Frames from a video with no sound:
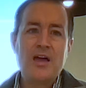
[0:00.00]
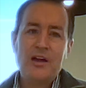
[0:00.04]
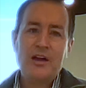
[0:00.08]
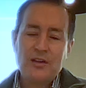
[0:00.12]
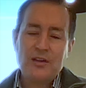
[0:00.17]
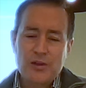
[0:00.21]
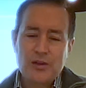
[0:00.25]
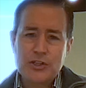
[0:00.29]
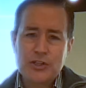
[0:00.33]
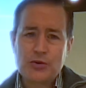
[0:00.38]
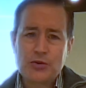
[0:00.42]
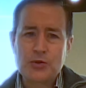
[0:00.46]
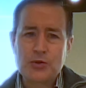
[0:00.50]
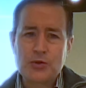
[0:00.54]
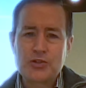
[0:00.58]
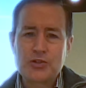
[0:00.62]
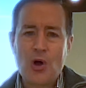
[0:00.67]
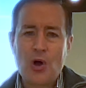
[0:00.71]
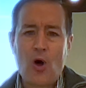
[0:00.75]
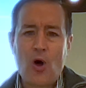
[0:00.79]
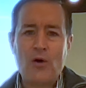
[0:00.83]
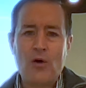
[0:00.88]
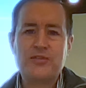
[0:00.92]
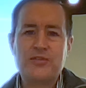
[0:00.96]
while. Let's
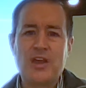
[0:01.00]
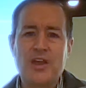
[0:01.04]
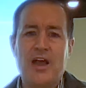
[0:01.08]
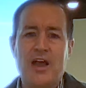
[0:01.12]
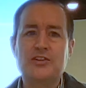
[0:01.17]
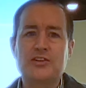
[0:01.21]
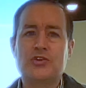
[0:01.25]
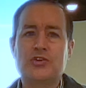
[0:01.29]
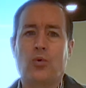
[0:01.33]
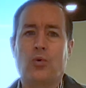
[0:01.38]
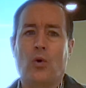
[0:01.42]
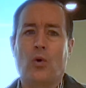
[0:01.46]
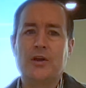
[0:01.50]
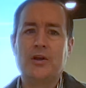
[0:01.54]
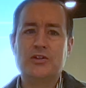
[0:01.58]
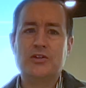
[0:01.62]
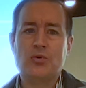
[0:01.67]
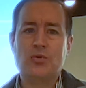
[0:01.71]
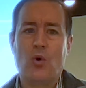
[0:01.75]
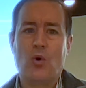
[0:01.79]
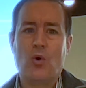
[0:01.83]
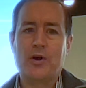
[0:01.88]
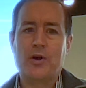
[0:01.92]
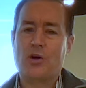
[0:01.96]
resolve to end
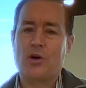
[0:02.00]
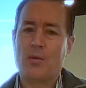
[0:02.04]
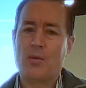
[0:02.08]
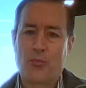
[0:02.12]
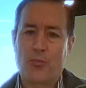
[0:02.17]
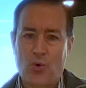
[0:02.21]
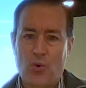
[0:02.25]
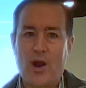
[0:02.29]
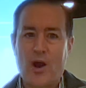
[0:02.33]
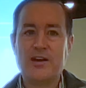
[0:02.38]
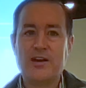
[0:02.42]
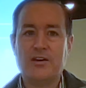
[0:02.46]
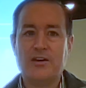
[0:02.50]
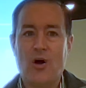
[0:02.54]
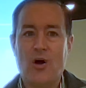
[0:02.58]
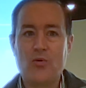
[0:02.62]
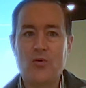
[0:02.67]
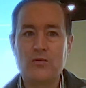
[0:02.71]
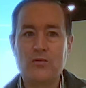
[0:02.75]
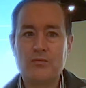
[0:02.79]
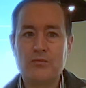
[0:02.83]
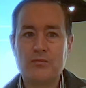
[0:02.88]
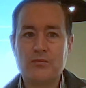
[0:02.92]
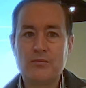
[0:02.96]
2020 on a bright note.
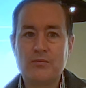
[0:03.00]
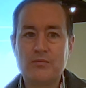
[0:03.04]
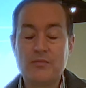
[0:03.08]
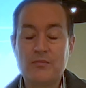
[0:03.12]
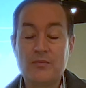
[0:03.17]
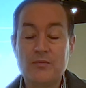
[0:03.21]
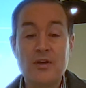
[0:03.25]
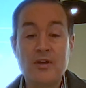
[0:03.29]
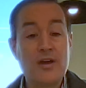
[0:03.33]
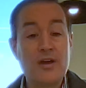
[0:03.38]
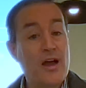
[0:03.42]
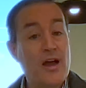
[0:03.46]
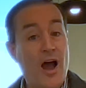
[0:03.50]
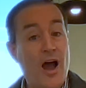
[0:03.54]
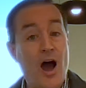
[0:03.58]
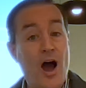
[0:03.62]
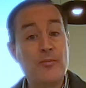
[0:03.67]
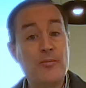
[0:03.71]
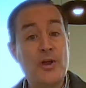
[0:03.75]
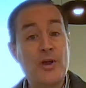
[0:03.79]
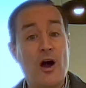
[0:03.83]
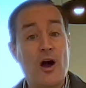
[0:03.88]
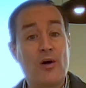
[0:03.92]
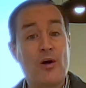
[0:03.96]

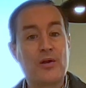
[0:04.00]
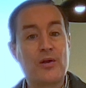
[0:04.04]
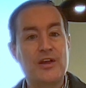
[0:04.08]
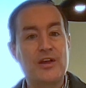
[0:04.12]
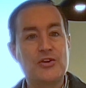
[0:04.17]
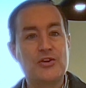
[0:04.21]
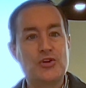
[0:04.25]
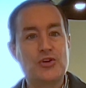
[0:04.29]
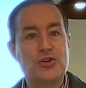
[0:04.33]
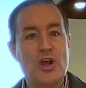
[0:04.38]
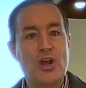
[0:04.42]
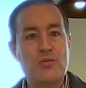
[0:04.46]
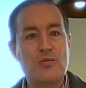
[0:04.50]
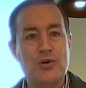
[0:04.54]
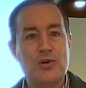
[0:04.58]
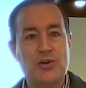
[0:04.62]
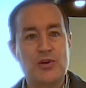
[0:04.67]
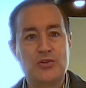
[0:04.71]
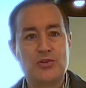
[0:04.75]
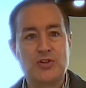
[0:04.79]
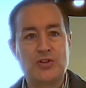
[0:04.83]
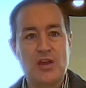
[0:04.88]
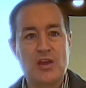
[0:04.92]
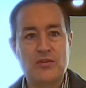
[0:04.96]
Happy holidays,
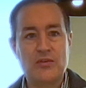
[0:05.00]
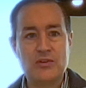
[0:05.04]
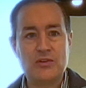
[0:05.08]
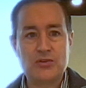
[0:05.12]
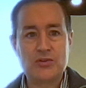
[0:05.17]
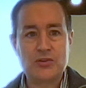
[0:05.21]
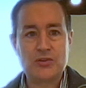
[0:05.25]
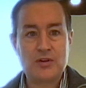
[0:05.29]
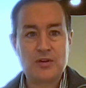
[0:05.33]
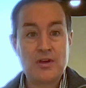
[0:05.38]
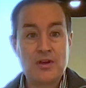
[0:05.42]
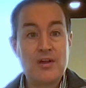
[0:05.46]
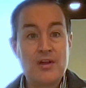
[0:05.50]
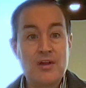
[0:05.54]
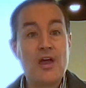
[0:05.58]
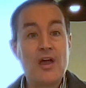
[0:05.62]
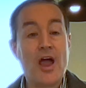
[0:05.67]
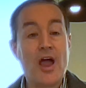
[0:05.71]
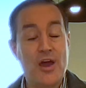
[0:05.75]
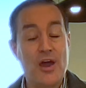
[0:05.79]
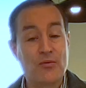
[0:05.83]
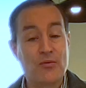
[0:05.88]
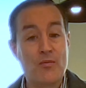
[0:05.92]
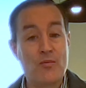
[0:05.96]
JP Stevens,
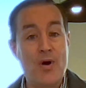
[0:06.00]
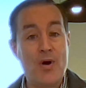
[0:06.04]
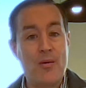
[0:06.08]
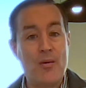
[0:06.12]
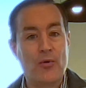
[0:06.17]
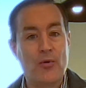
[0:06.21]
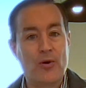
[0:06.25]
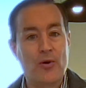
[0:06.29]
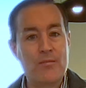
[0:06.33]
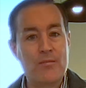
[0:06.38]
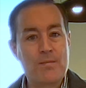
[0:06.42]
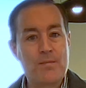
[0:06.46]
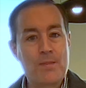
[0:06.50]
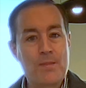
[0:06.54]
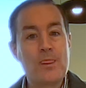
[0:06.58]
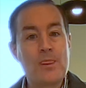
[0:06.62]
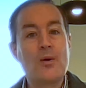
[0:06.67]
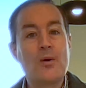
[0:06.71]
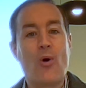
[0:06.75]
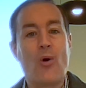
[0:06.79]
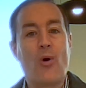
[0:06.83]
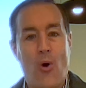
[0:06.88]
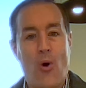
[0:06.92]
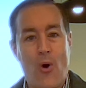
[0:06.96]
and remember,
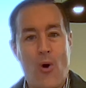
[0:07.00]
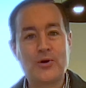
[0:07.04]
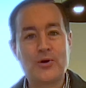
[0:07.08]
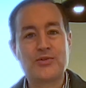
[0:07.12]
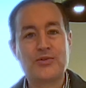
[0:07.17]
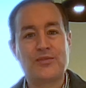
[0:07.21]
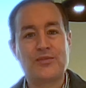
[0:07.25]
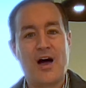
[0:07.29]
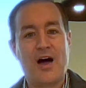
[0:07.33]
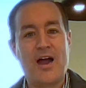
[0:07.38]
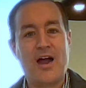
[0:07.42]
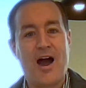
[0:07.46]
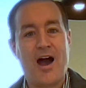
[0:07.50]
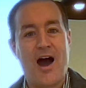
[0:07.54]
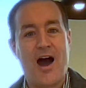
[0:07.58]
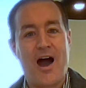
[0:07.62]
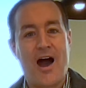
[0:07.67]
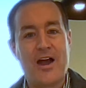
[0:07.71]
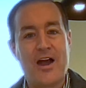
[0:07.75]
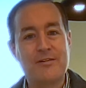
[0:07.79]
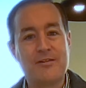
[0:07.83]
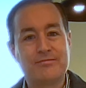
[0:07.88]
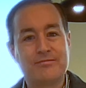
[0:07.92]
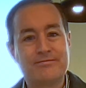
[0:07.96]
Hawks fly
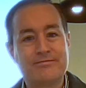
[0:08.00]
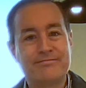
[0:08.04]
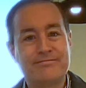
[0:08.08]
high.